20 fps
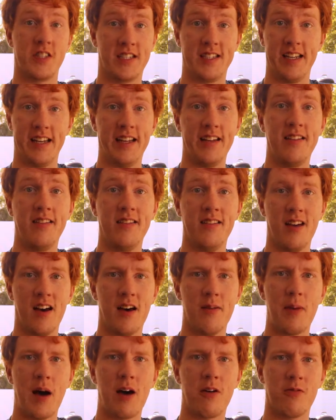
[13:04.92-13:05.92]
sin
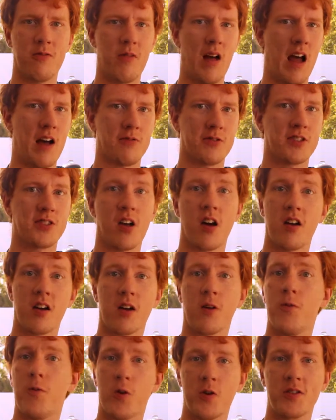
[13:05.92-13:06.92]
about how
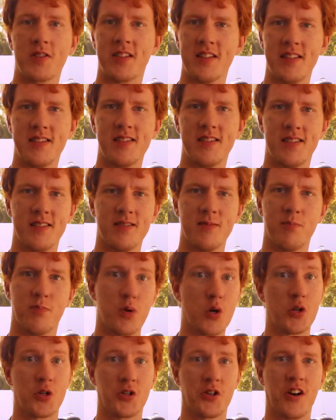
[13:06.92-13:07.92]
Sonic Forces
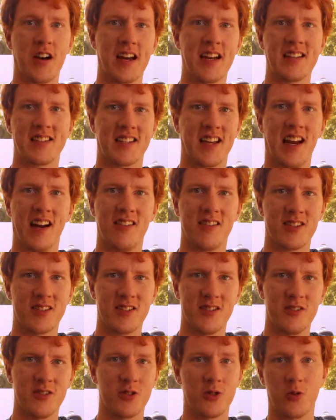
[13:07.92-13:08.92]
portrays
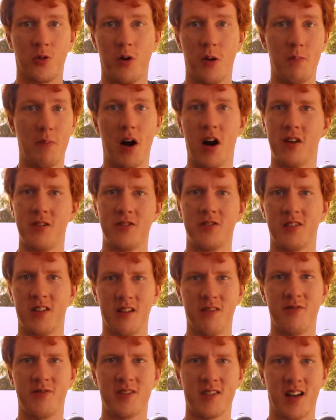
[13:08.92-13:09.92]
characters or parts
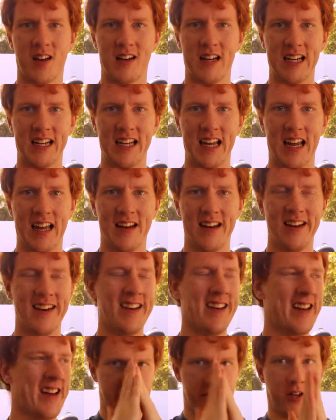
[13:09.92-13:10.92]
of Sonic canon.
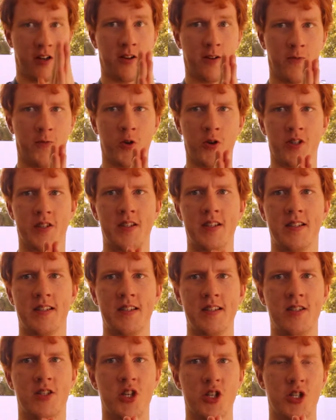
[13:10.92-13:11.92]
Sonic Forces
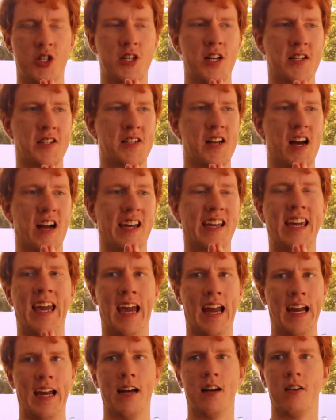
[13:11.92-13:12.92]
just does not
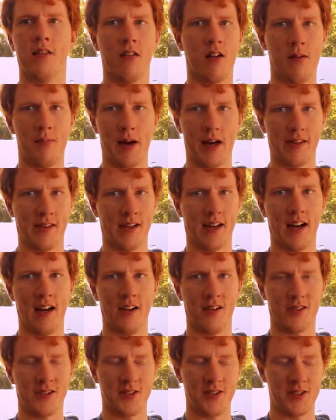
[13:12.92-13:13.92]
care about the
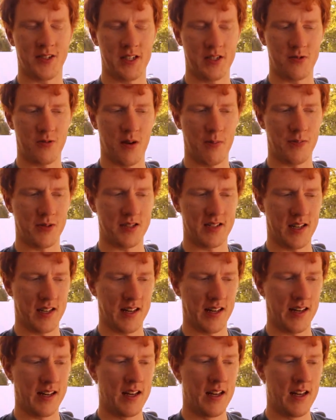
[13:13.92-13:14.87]
characters it's representing.